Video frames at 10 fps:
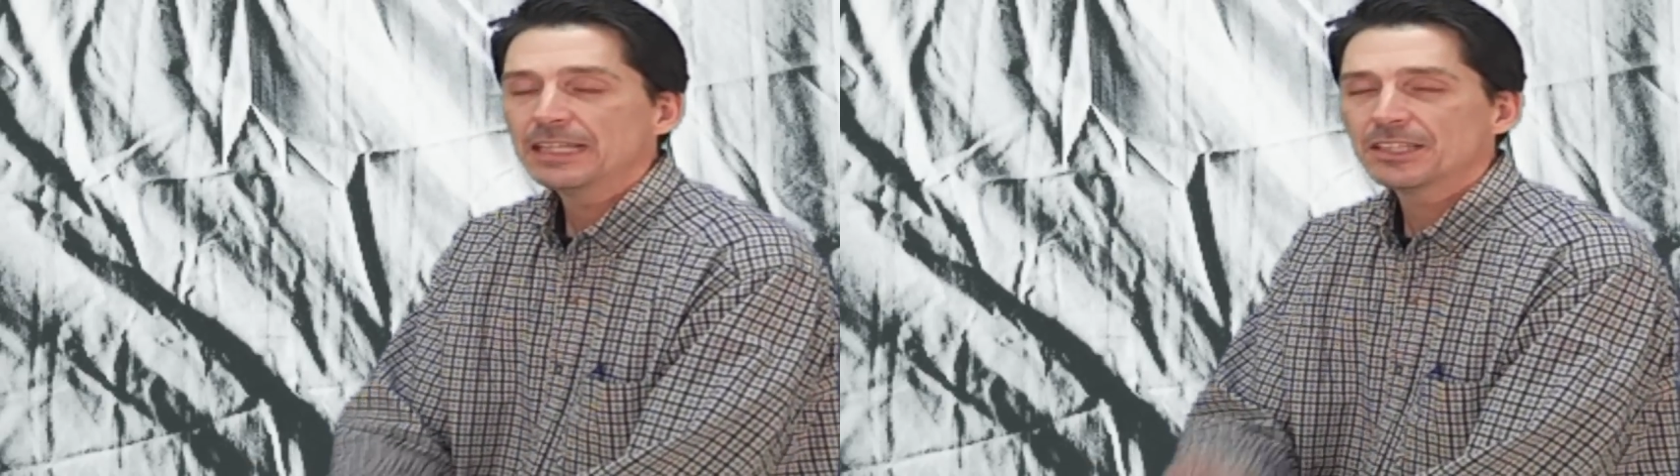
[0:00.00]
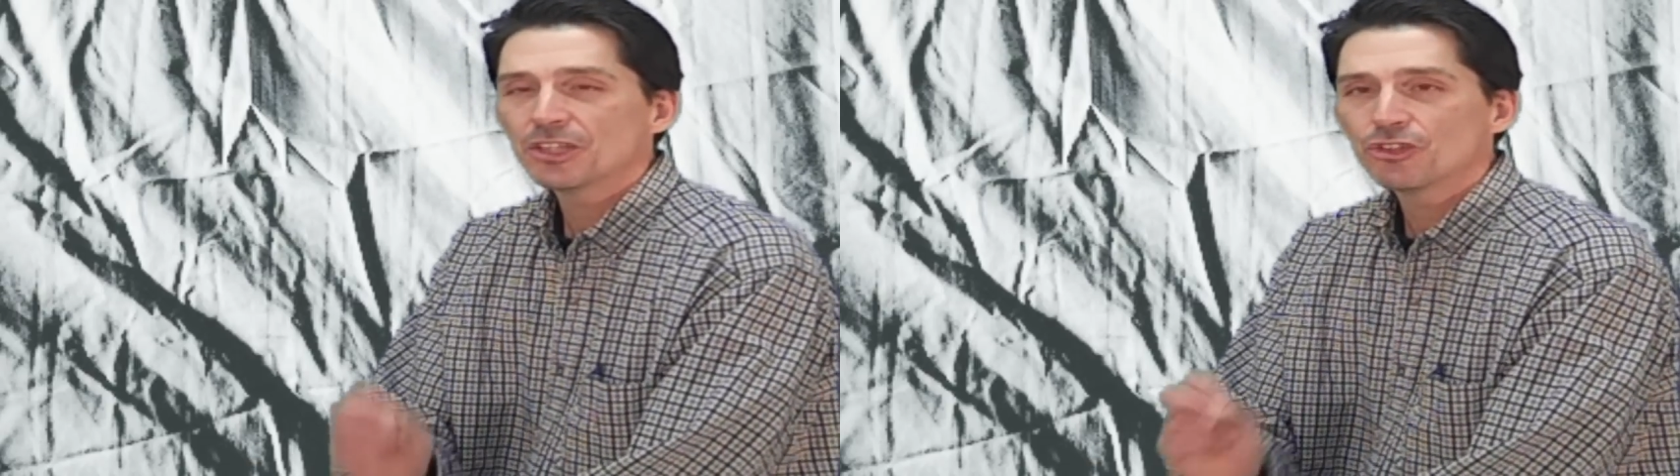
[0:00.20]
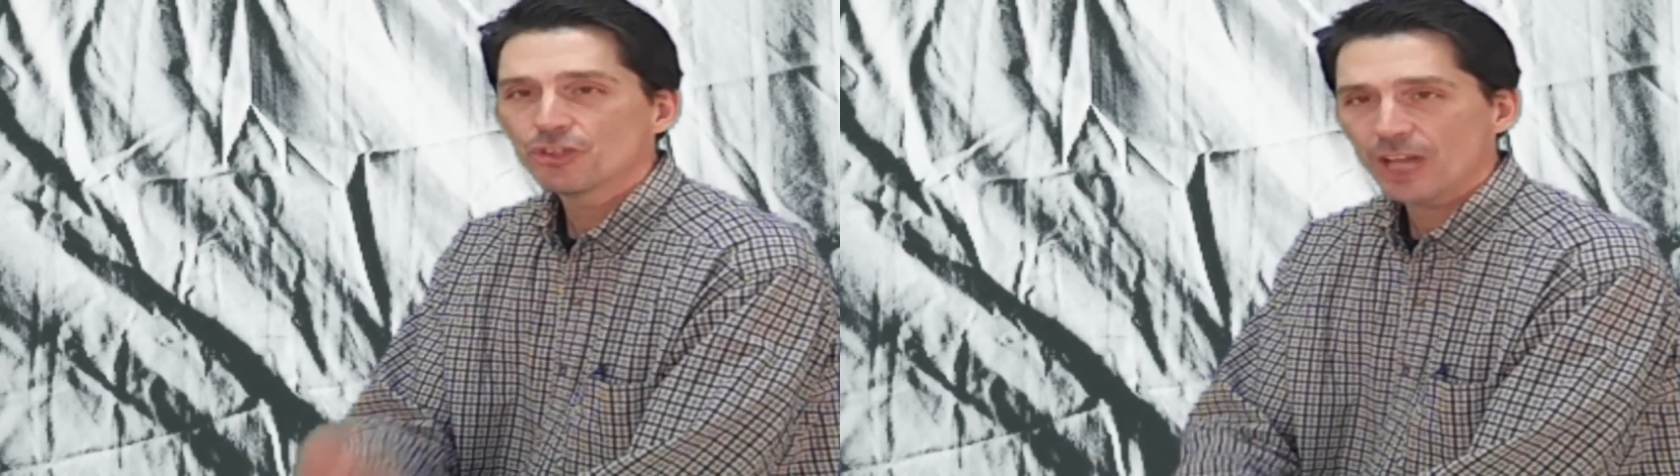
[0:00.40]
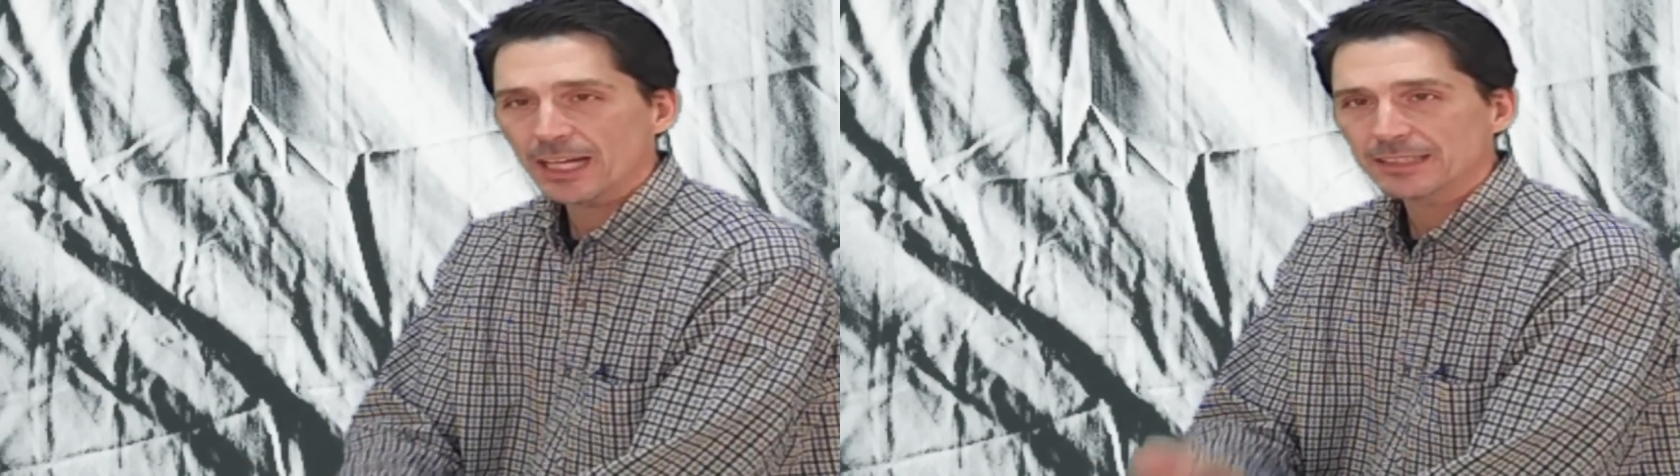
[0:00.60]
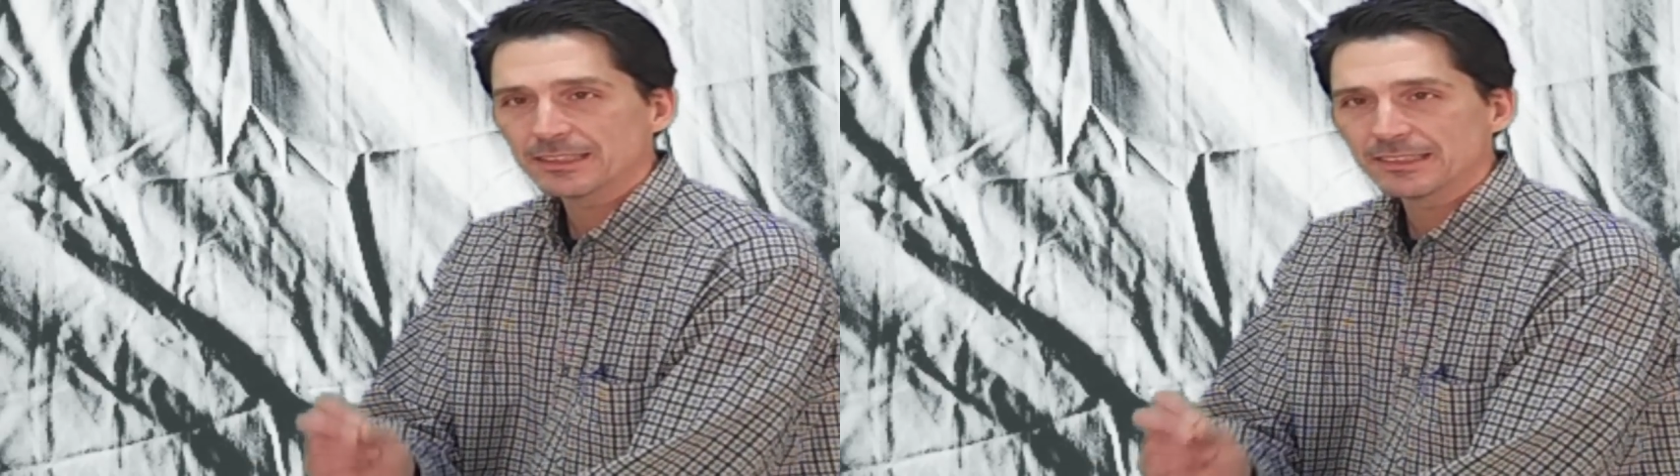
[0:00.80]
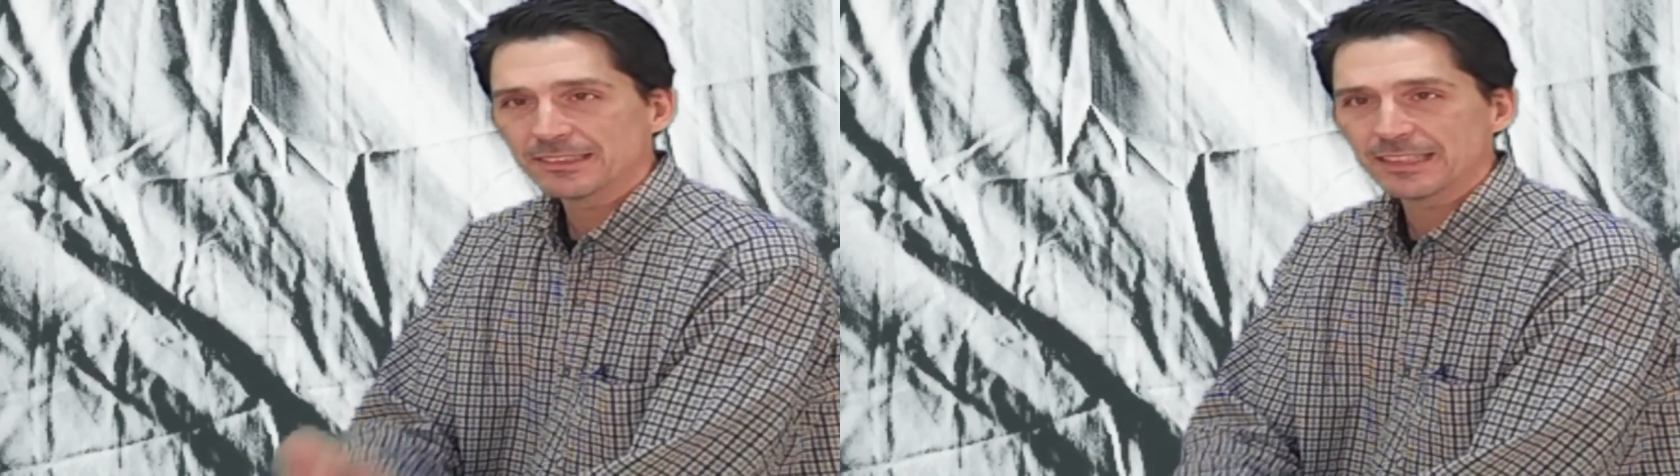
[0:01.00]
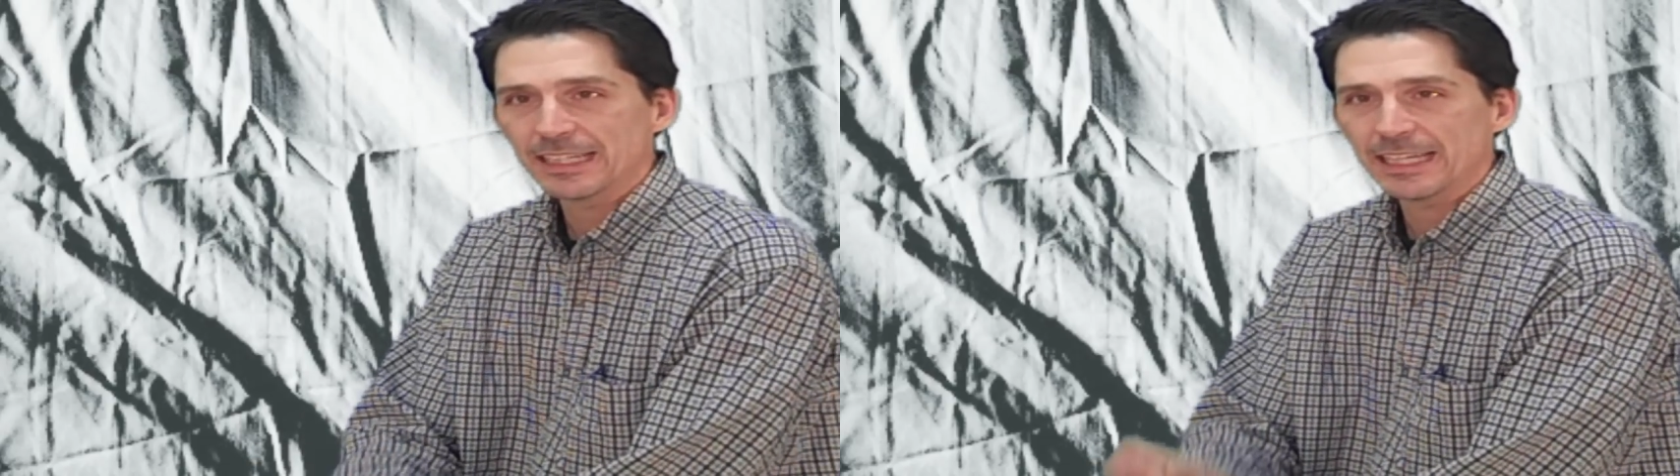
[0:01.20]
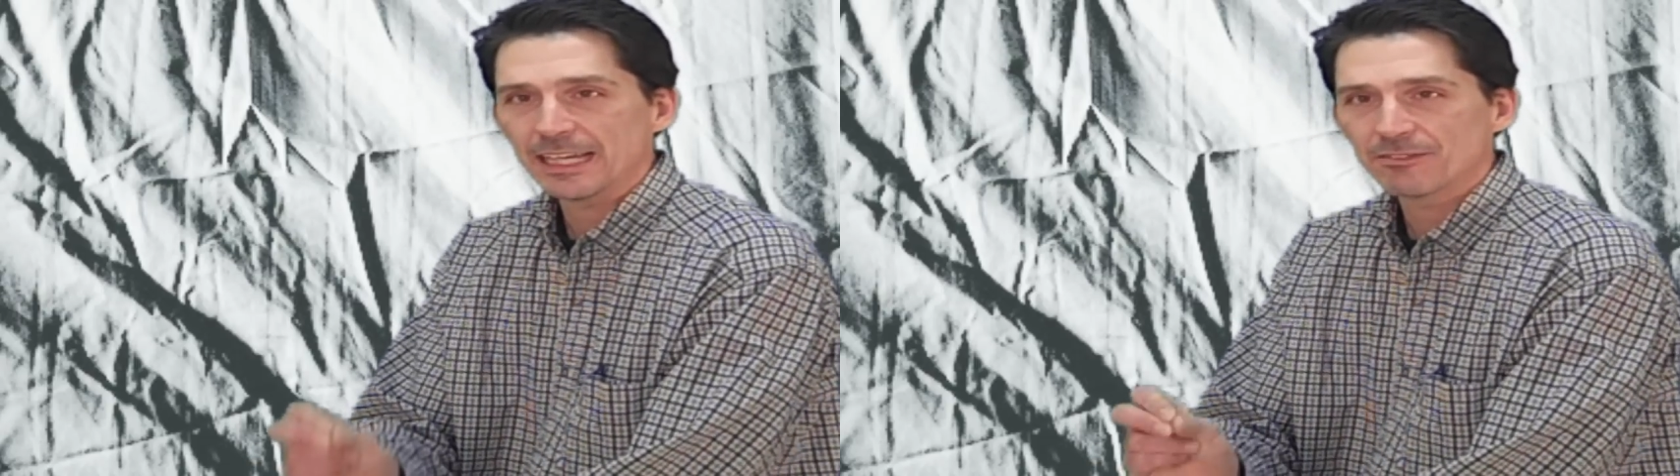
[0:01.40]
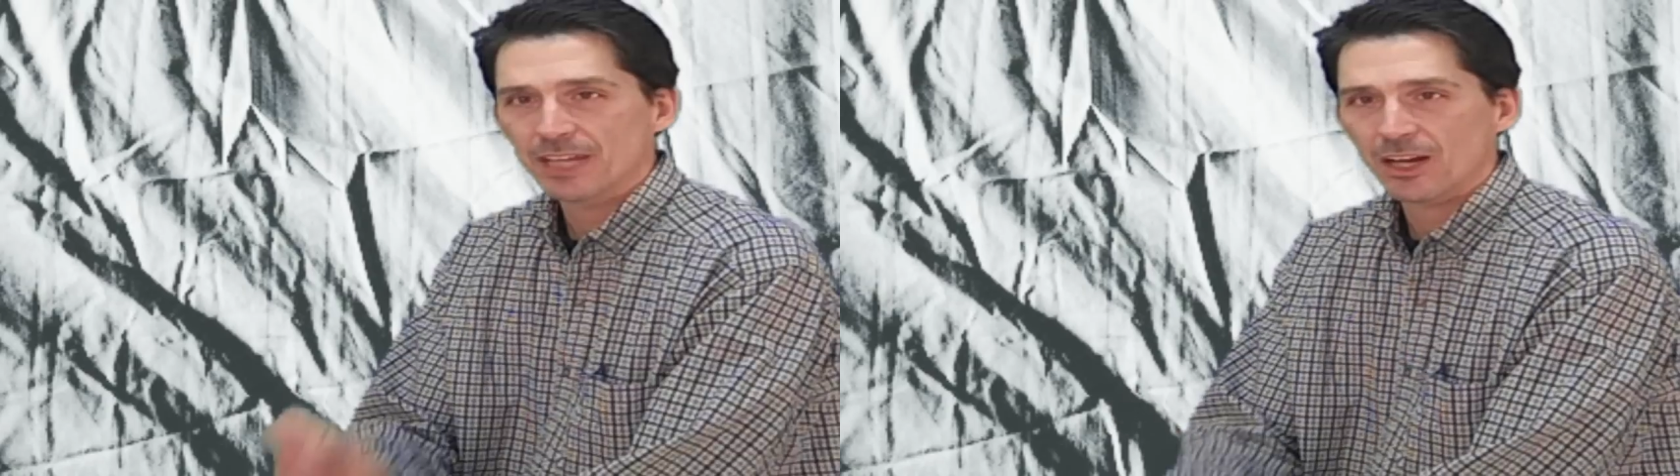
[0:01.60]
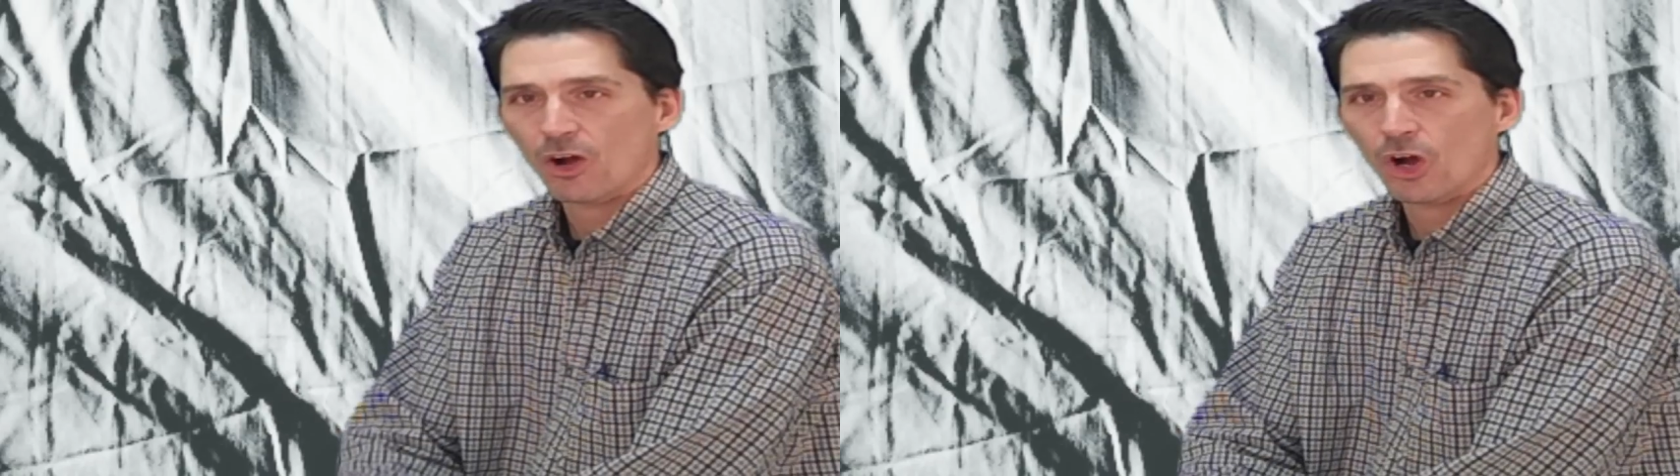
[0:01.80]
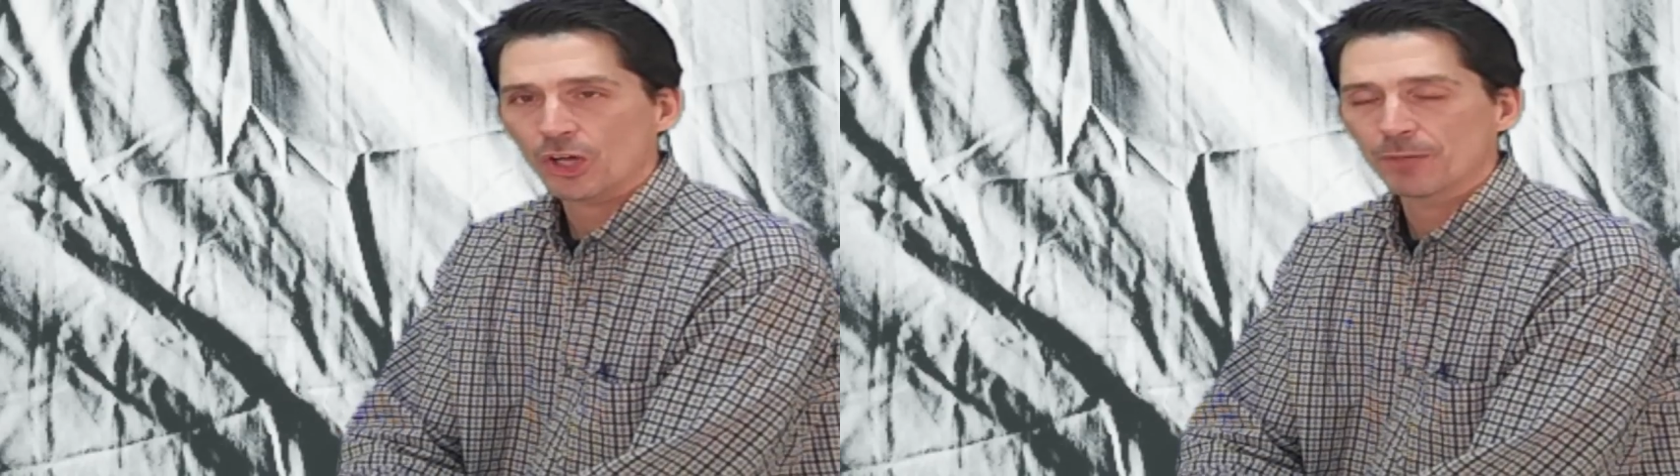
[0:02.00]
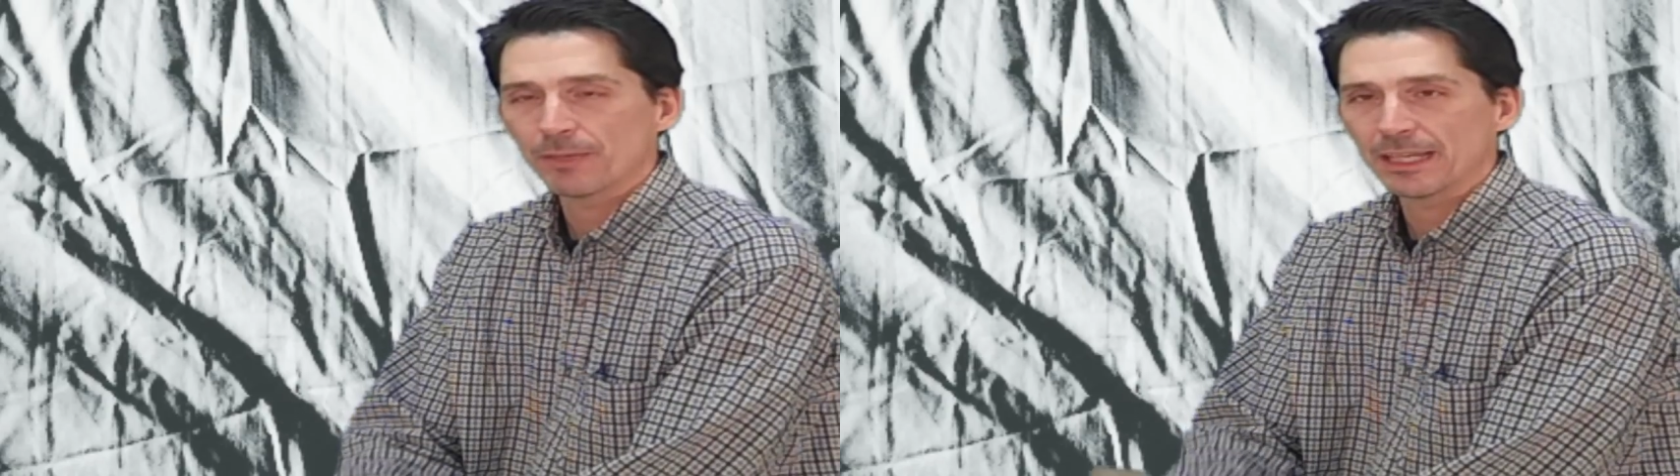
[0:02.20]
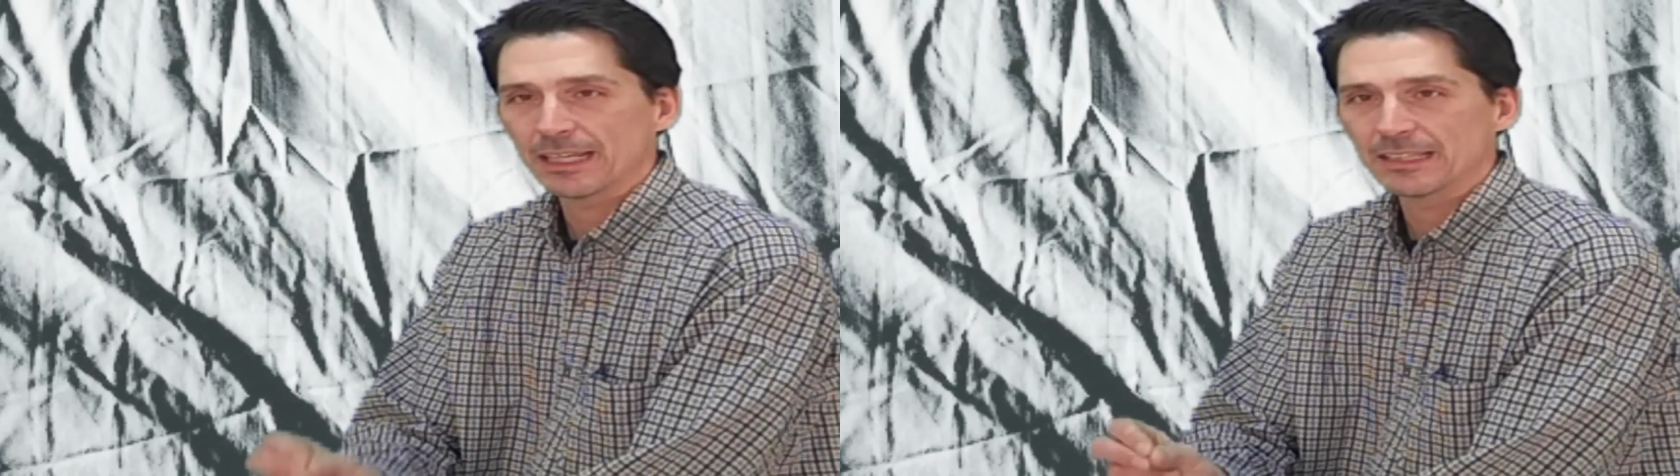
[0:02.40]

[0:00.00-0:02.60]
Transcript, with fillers: to check to see if that argument